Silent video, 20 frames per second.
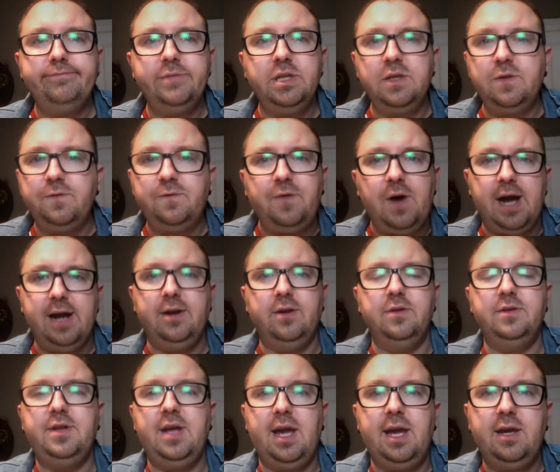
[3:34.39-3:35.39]
his
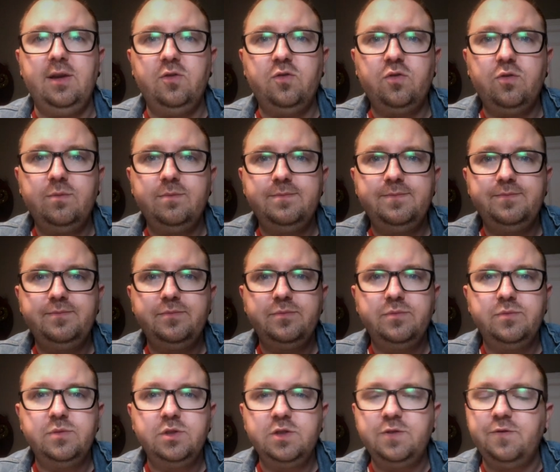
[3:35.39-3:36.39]
final days,
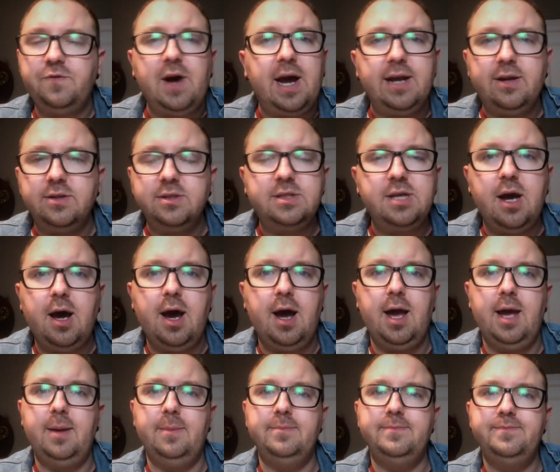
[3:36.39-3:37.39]
his final
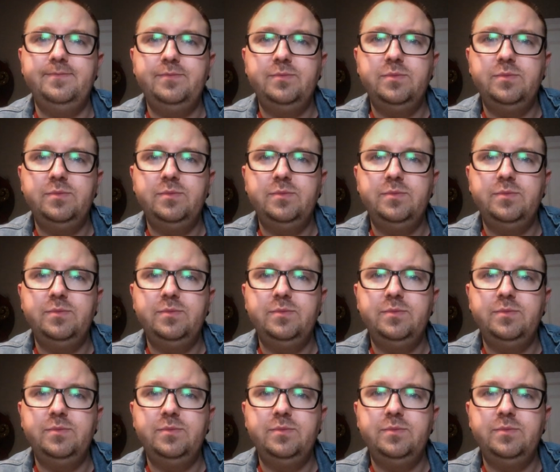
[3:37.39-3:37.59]
time,